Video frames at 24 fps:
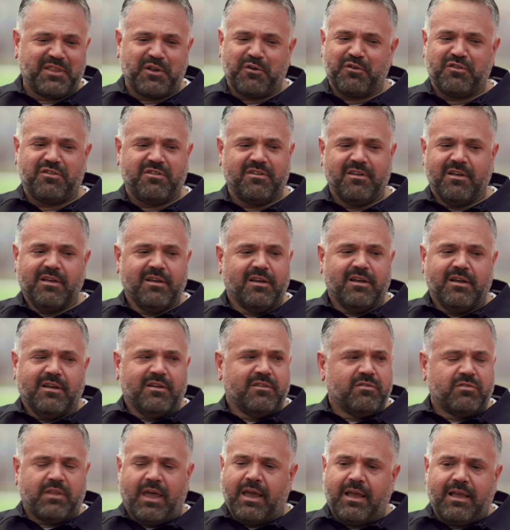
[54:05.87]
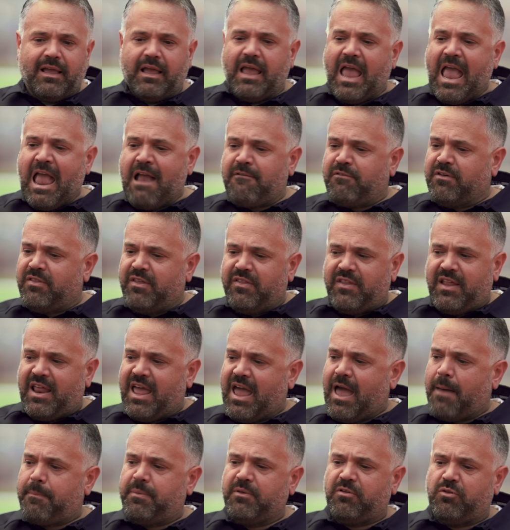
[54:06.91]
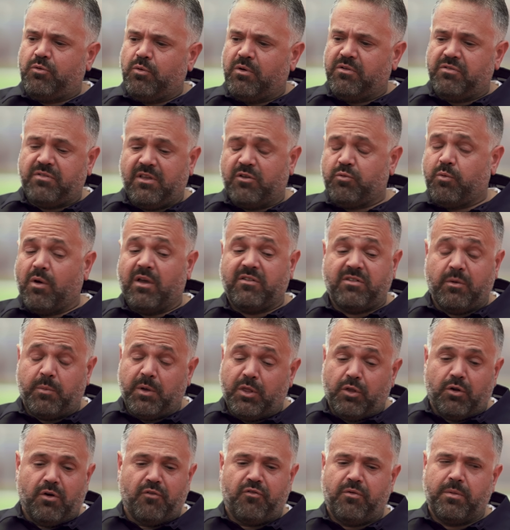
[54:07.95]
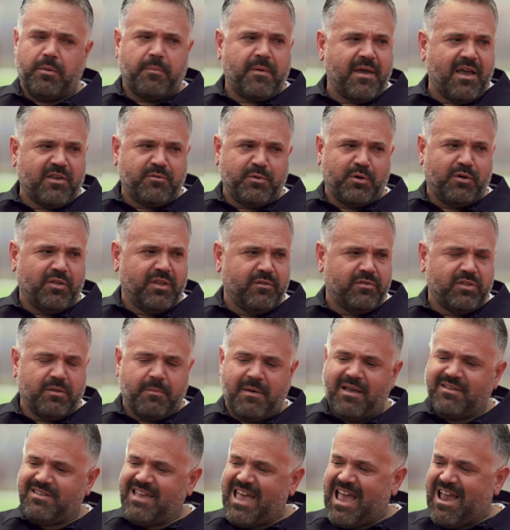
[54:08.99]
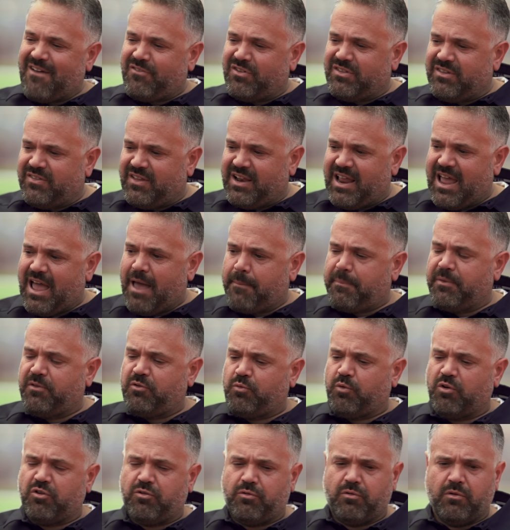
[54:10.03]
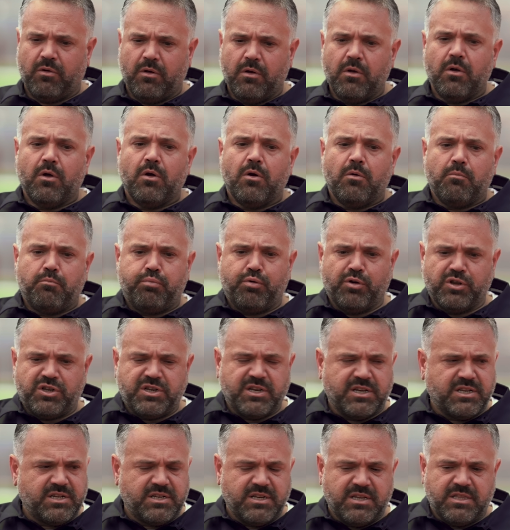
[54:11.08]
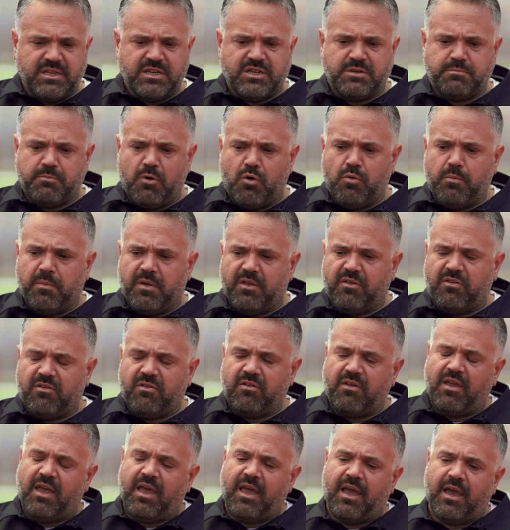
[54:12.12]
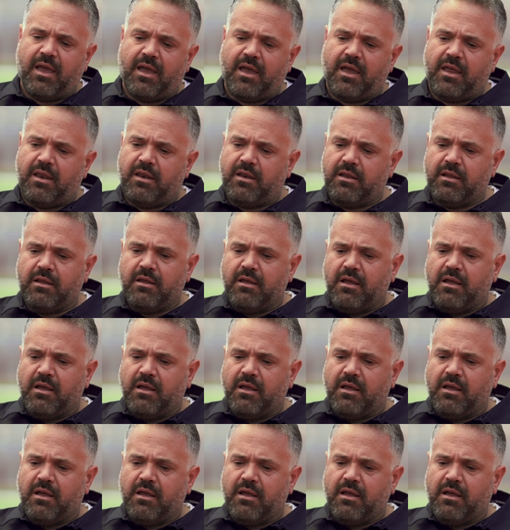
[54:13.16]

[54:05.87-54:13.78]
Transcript: there's, like, everything that happens to us, that's why I said we learn from the past, we don't live in the past. Everything that happens to us puts us in these moments. And